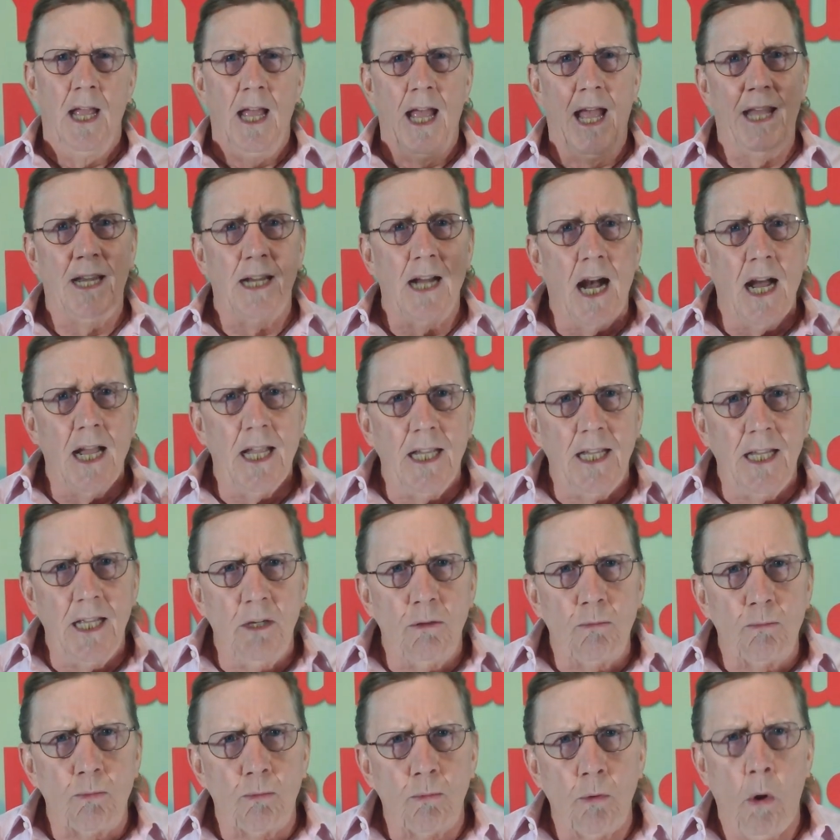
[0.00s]
and I
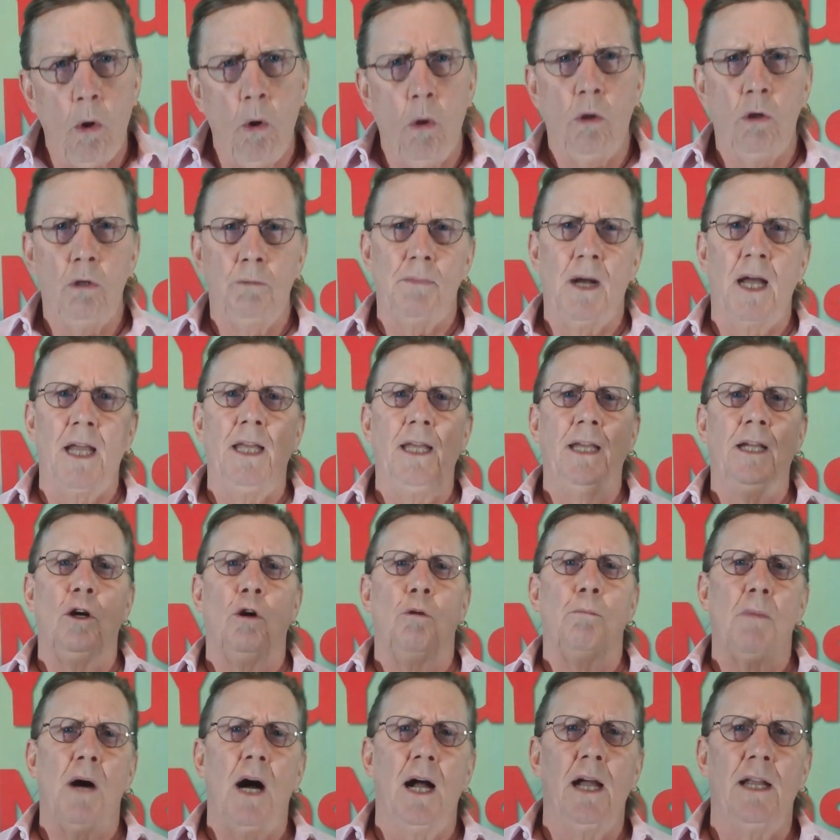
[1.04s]
enroll my ego
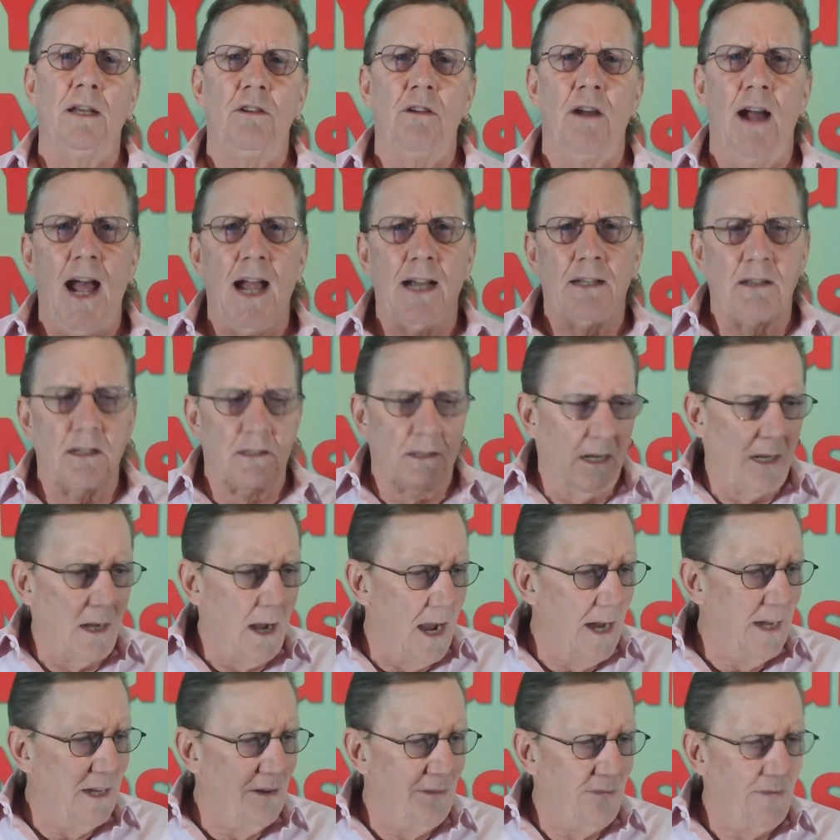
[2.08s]
mind to act as a
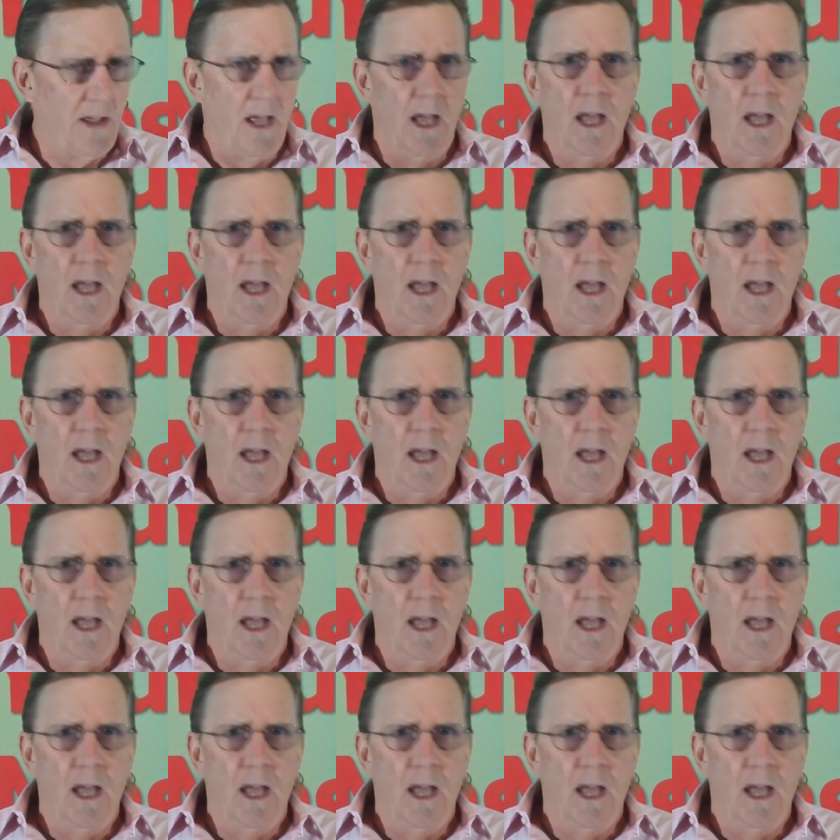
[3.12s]
kind of